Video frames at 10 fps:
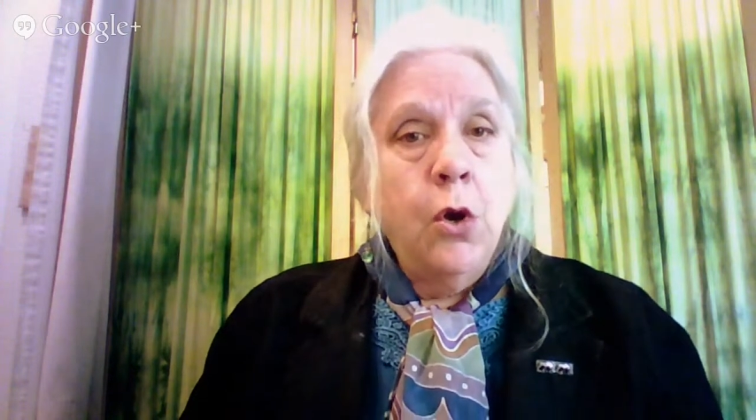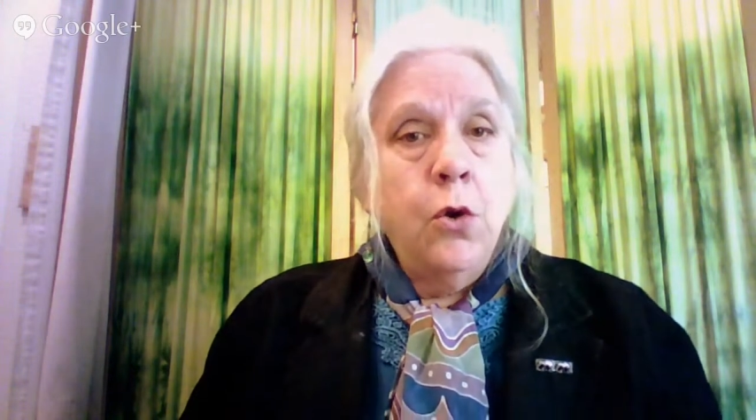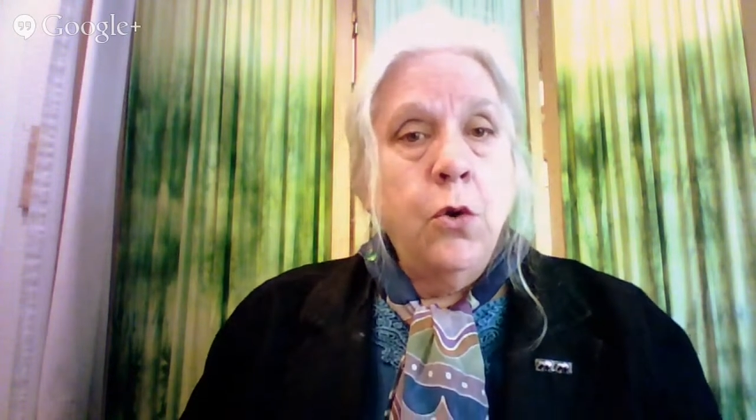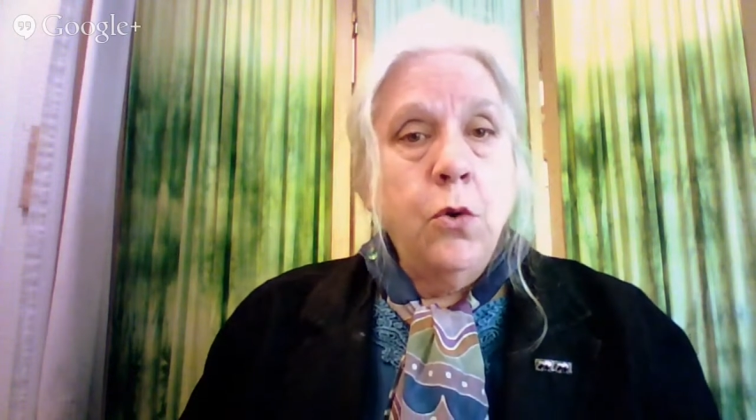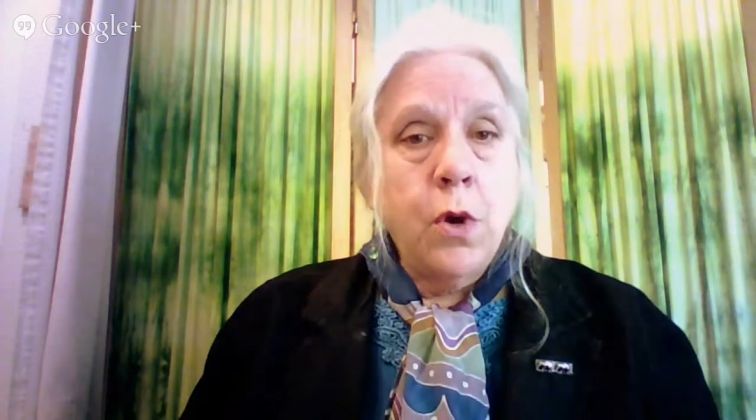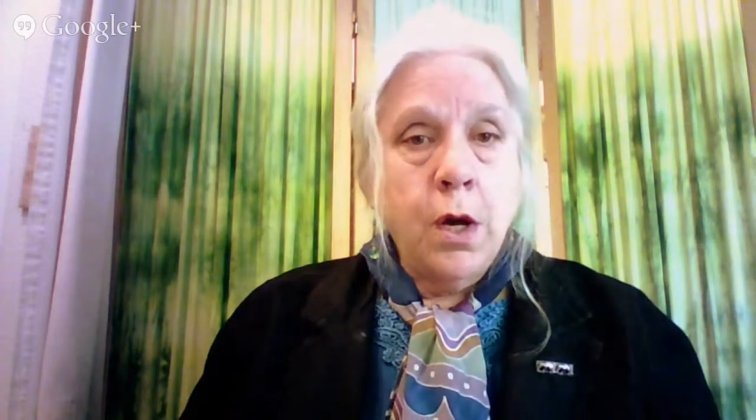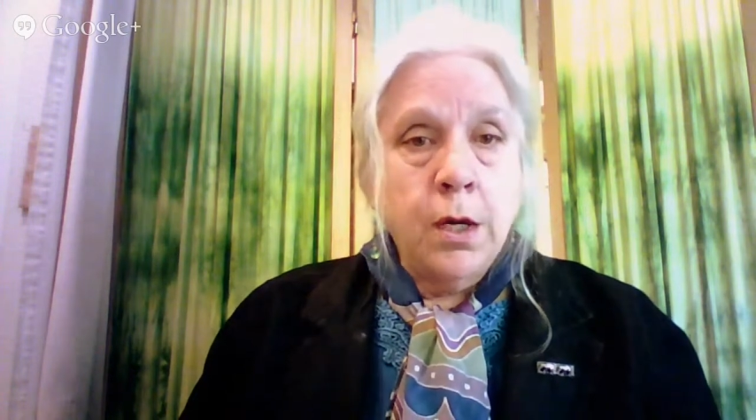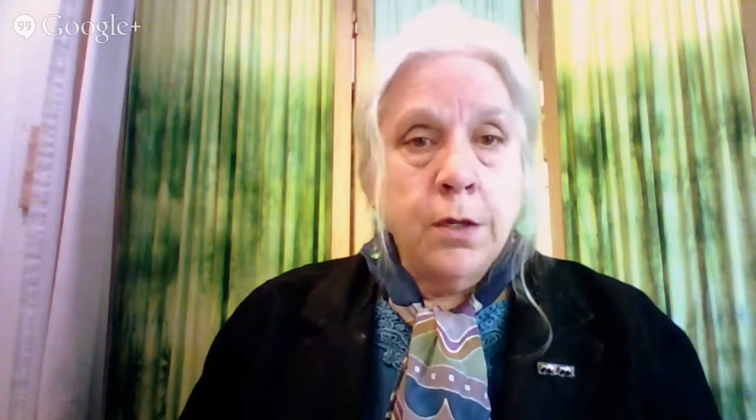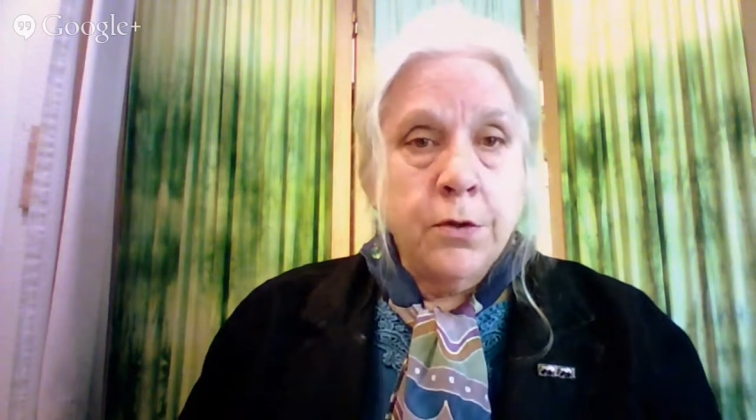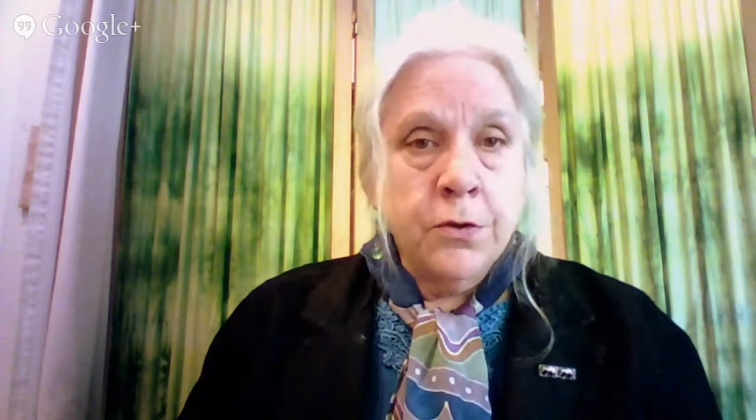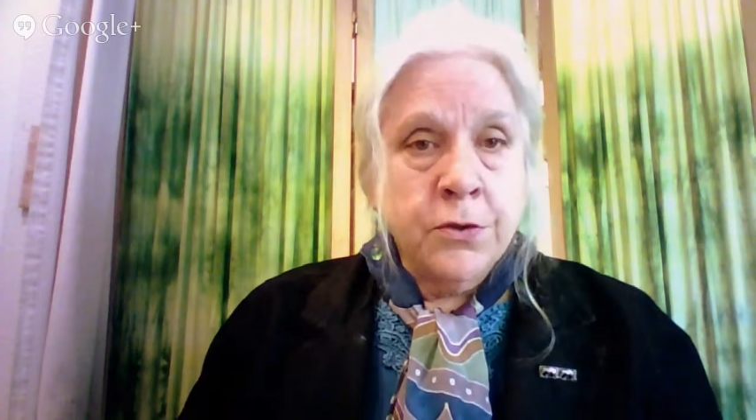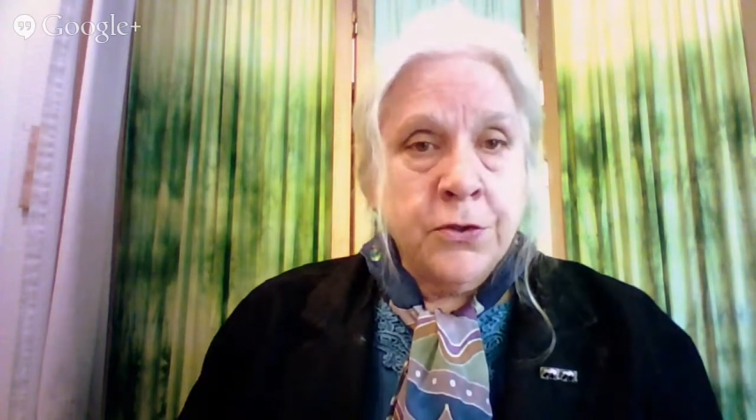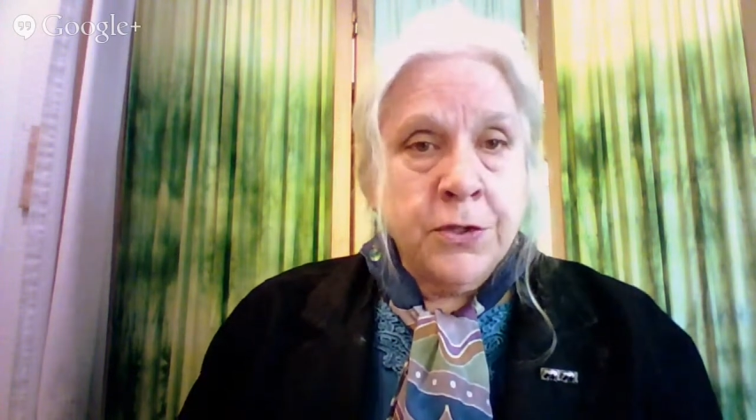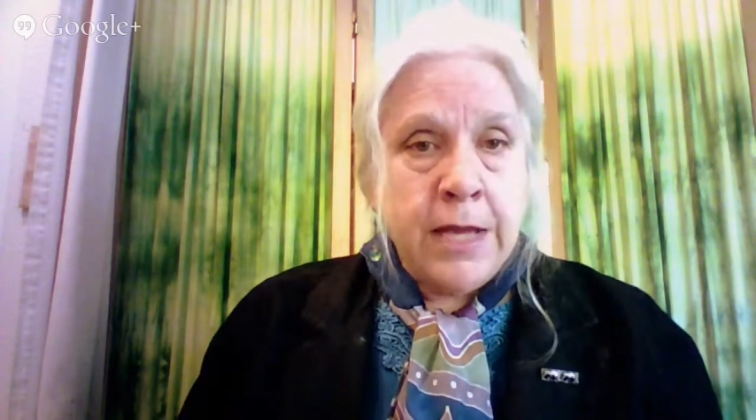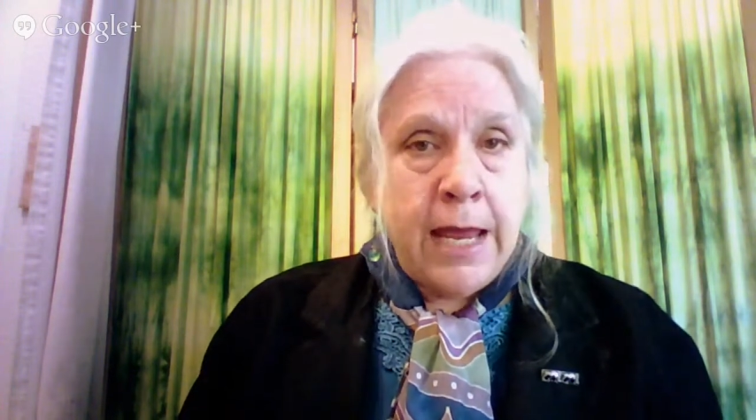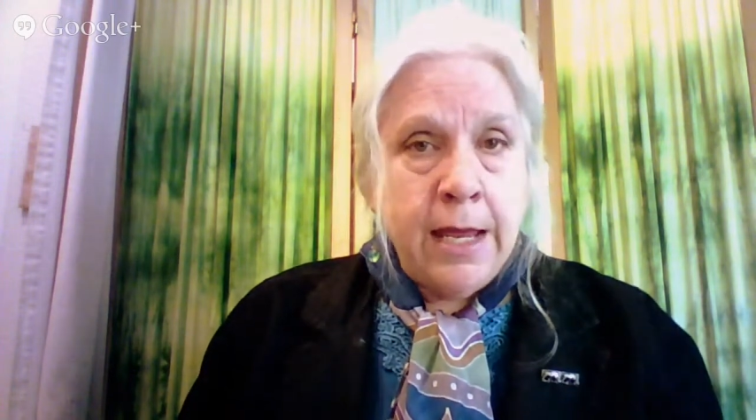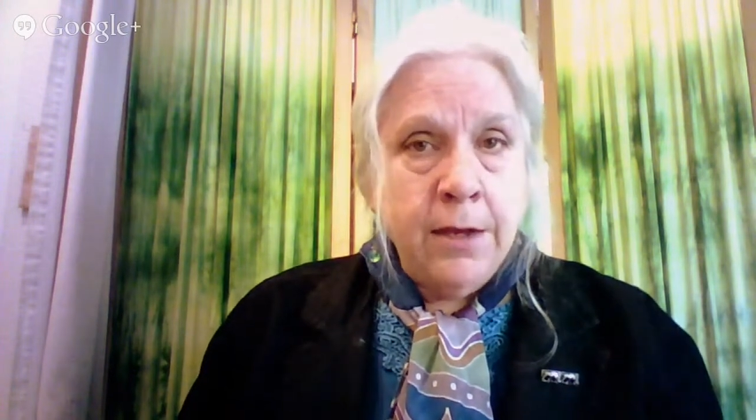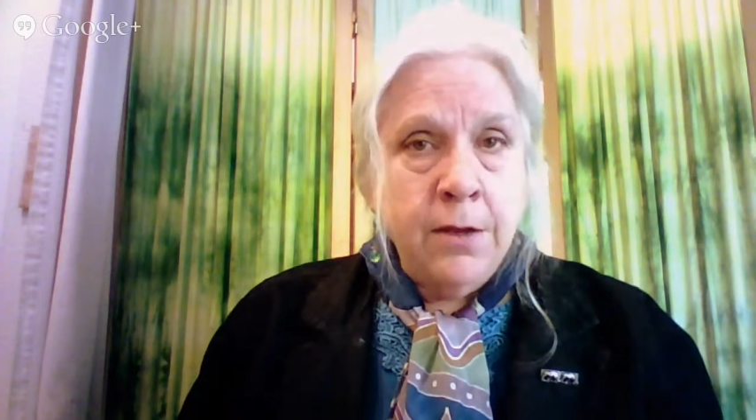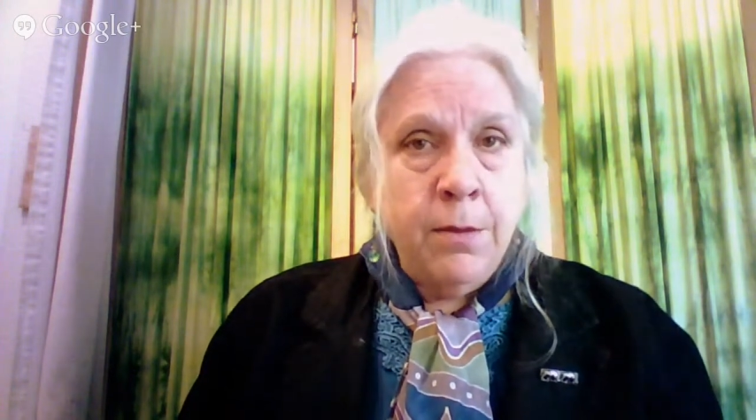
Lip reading: who understand